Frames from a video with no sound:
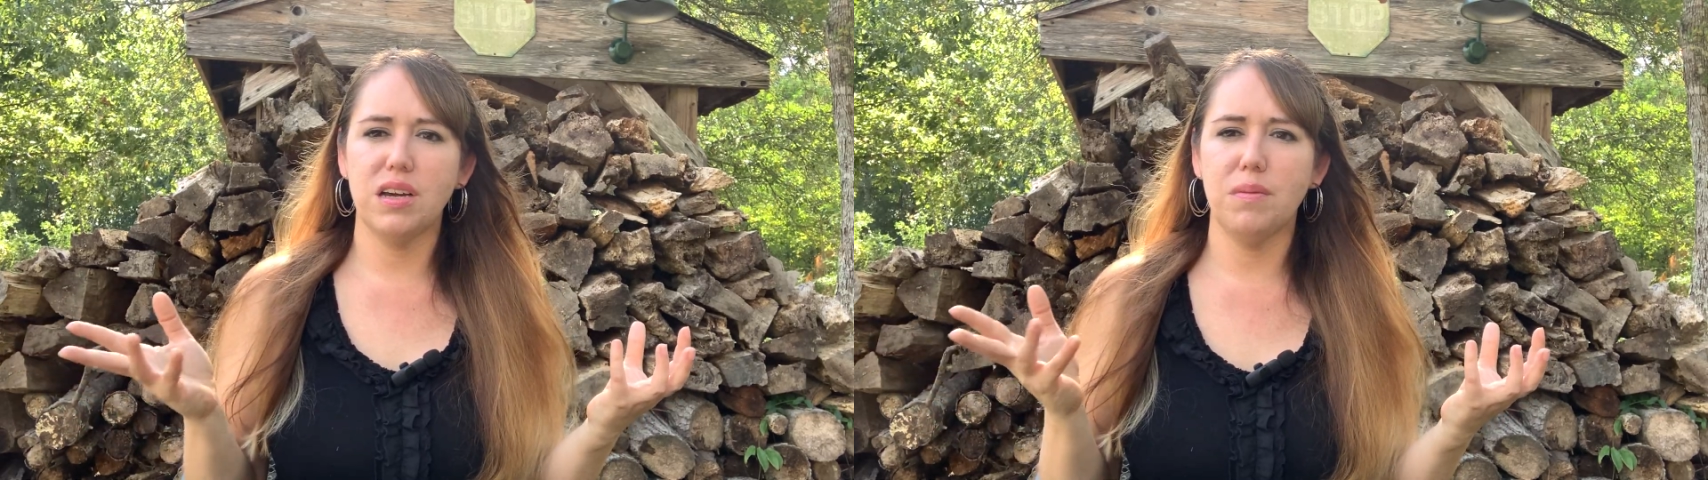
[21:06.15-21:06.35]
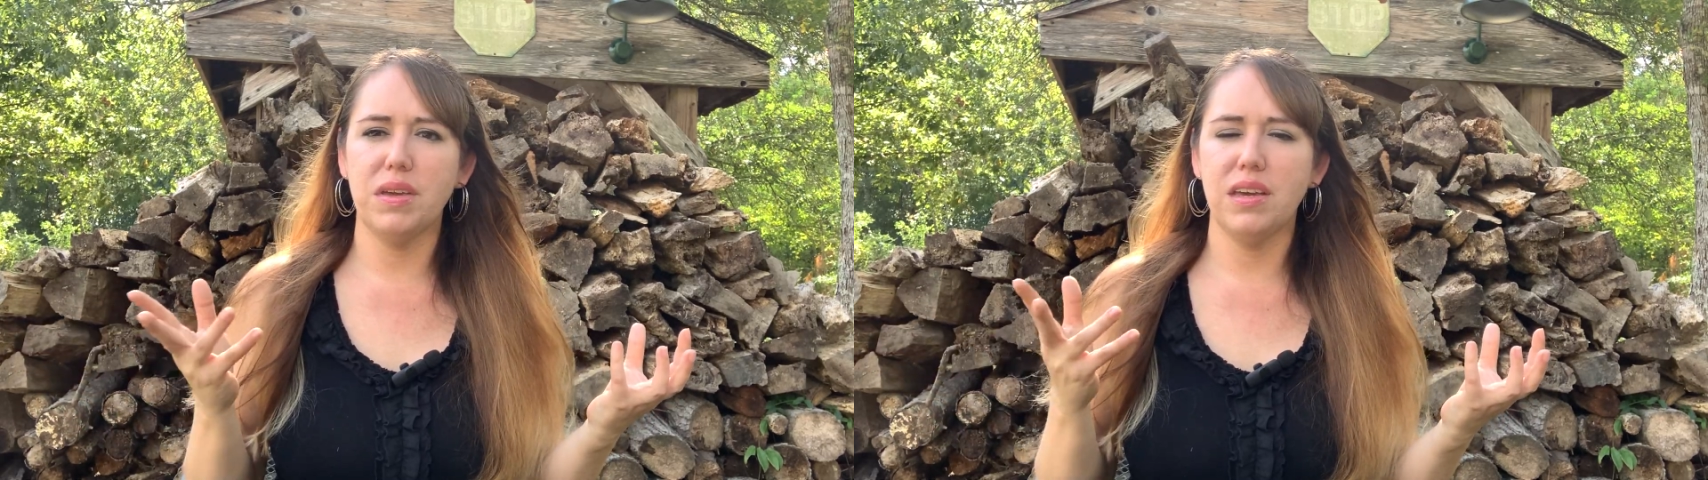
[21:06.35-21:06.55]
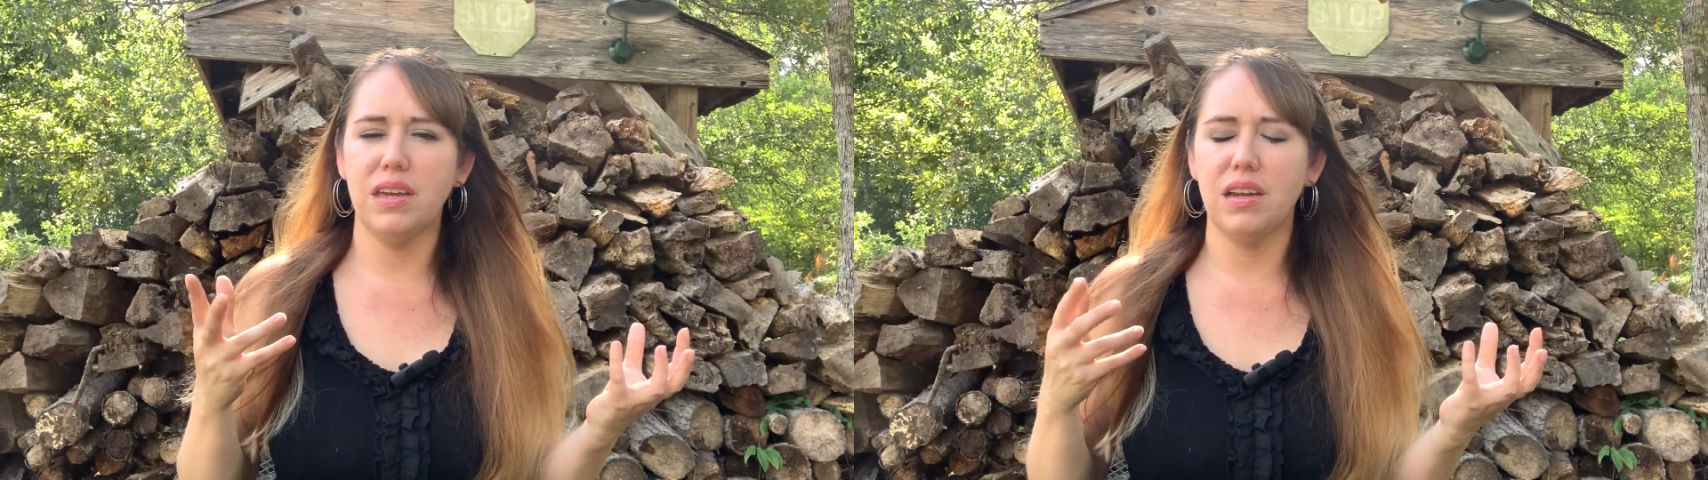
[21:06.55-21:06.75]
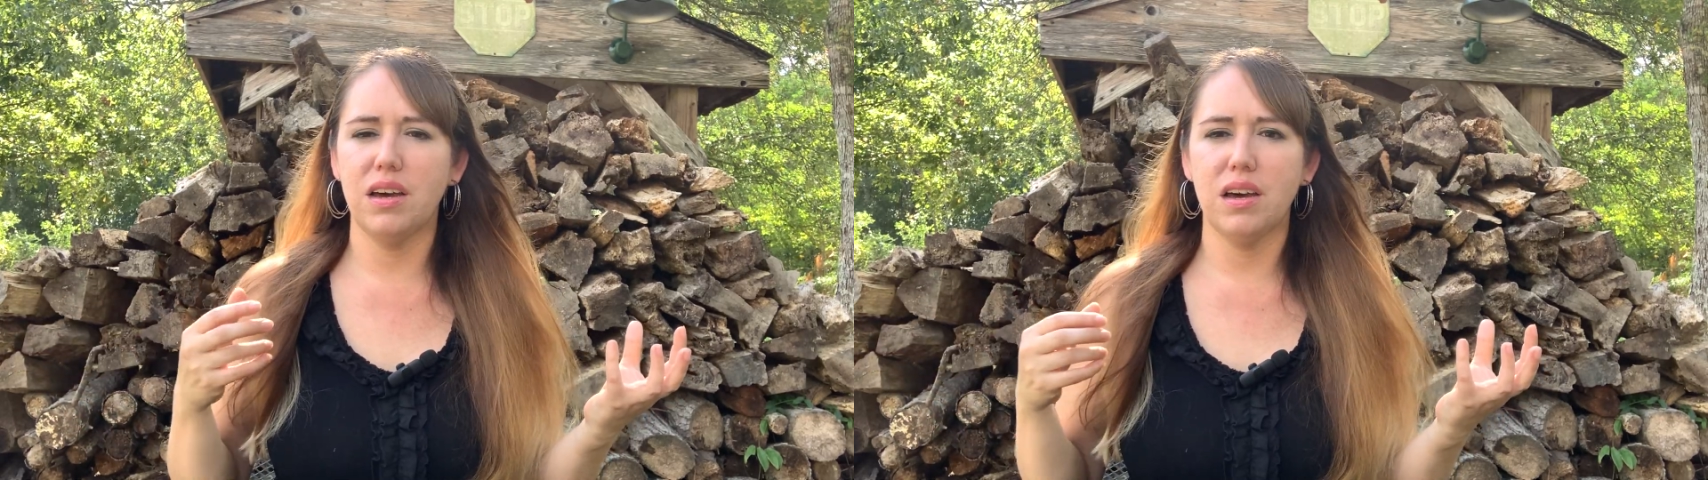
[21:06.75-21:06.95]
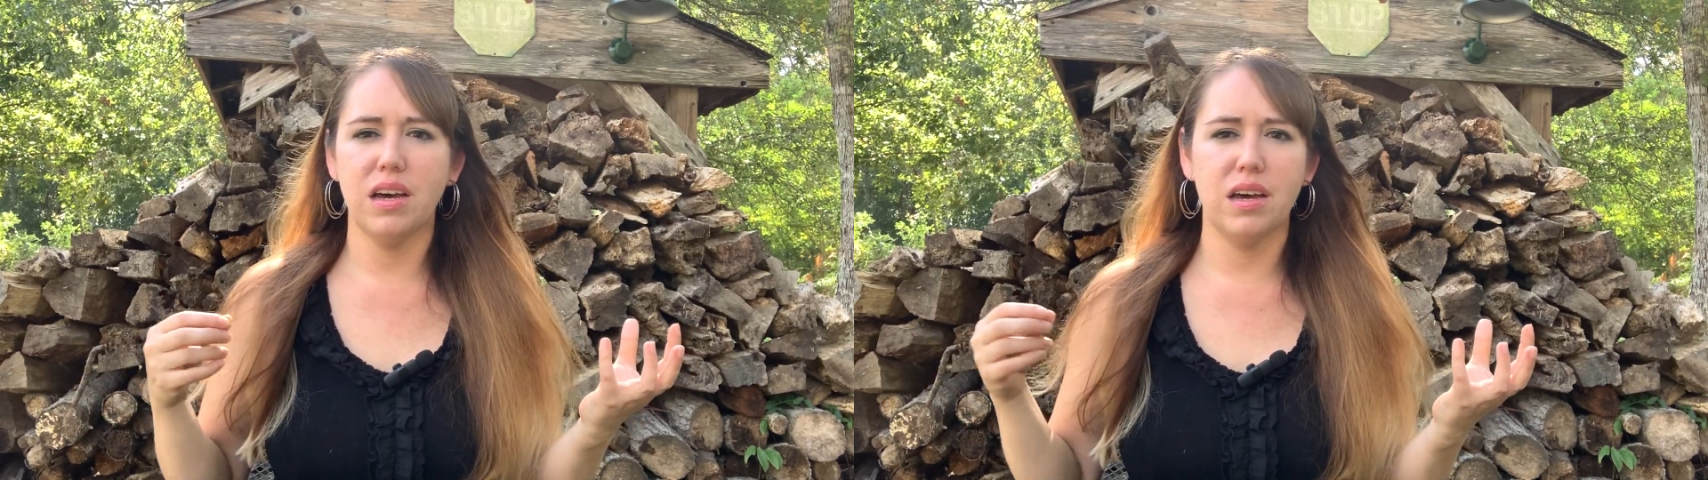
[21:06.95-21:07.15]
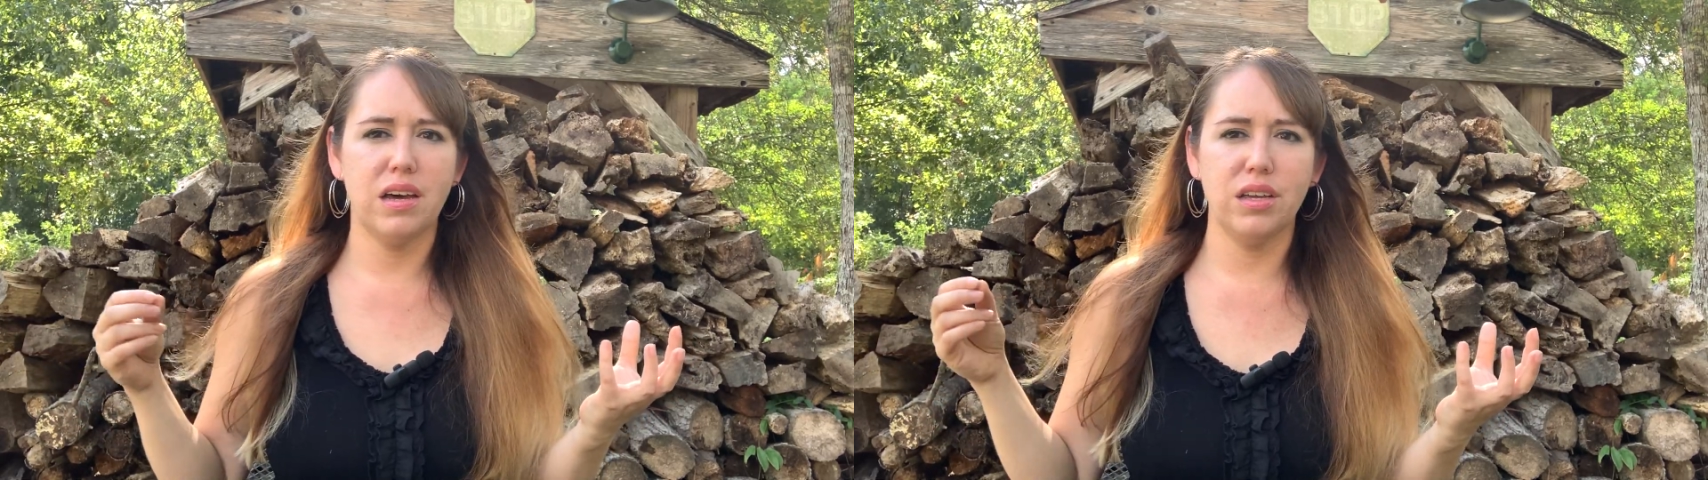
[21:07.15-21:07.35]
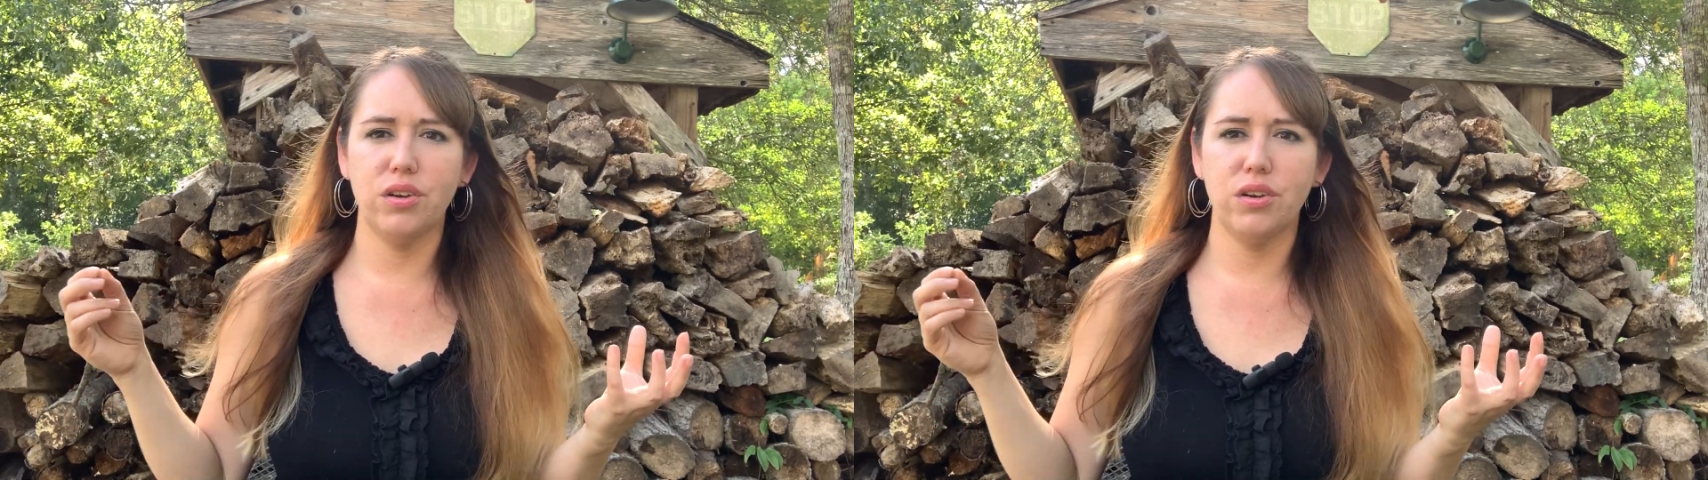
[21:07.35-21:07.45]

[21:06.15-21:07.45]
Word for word: come in, uh,